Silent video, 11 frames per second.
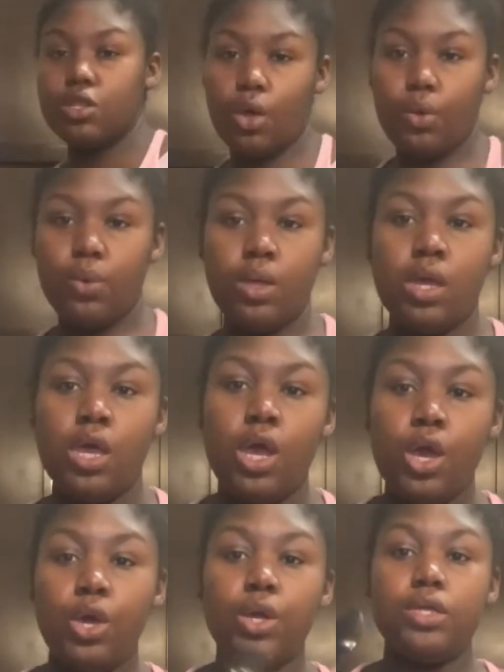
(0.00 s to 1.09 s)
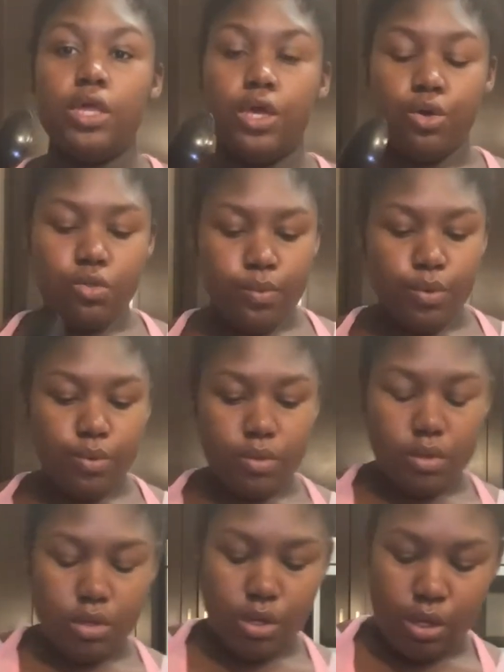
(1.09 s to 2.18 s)
you're going to take your spoon,
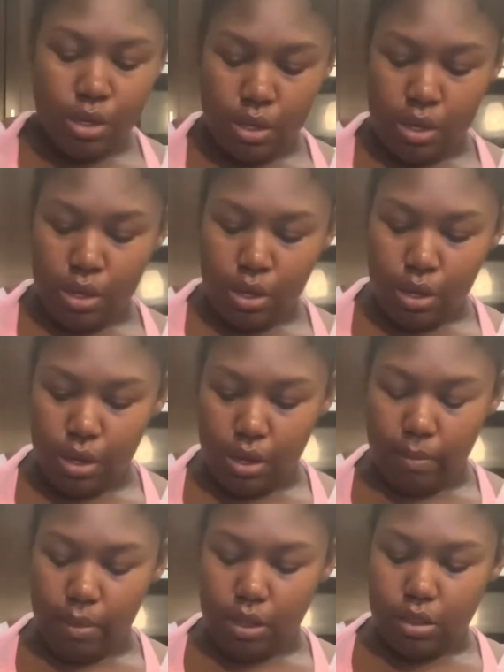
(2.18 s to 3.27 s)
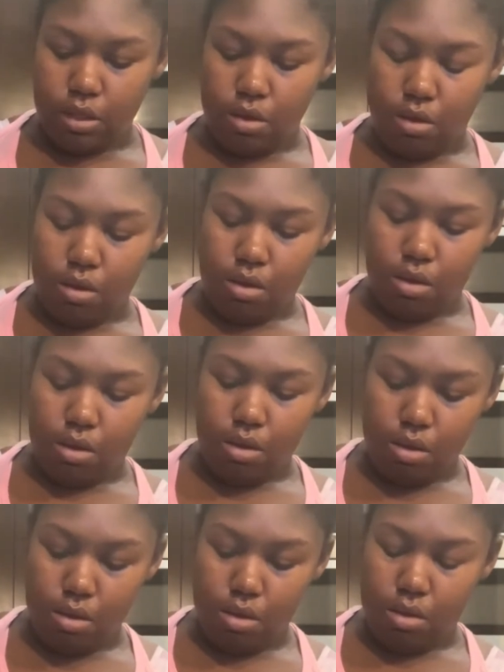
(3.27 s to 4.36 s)
going to mix it
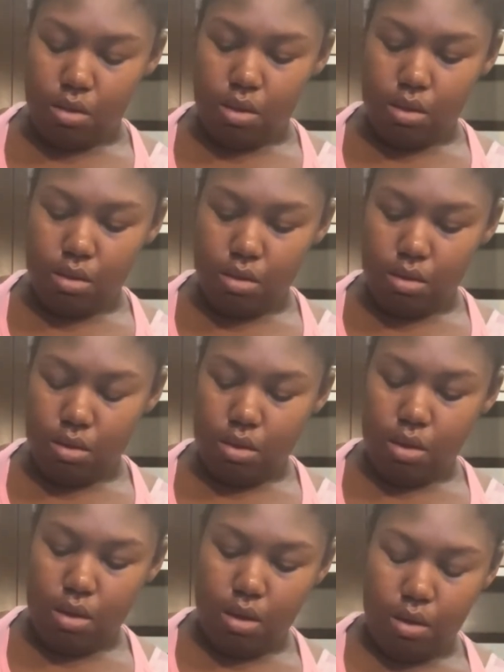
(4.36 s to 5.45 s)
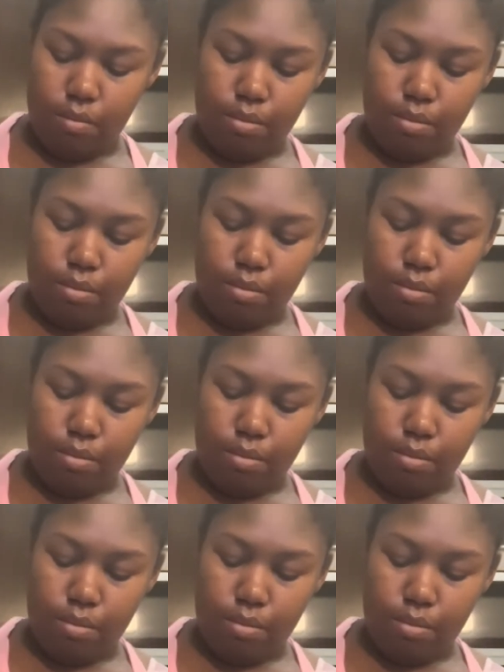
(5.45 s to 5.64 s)
all up.